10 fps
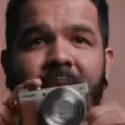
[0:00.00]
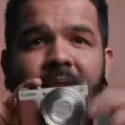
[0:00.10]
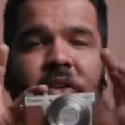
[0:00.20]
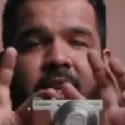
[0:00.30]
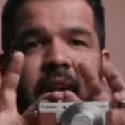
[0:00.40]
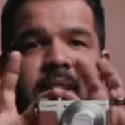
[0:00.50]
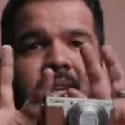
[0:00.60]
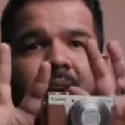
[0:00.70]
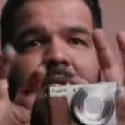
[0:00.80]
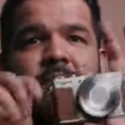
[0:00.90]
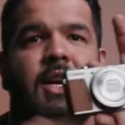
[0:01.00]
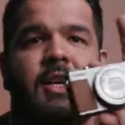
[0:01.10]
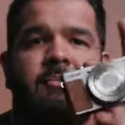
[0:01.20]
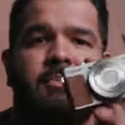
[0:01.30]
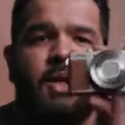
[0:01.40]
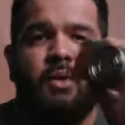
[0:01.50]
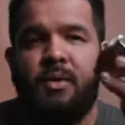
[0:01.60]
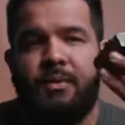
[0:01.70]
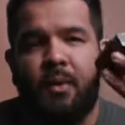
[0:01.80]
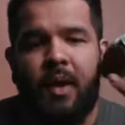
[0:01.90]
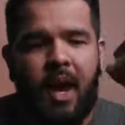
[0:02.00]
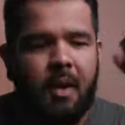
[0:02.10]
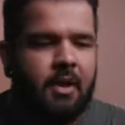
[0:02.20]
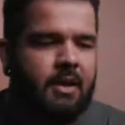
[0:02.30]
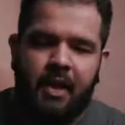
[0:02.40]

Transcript: creates like a very beautiful camera.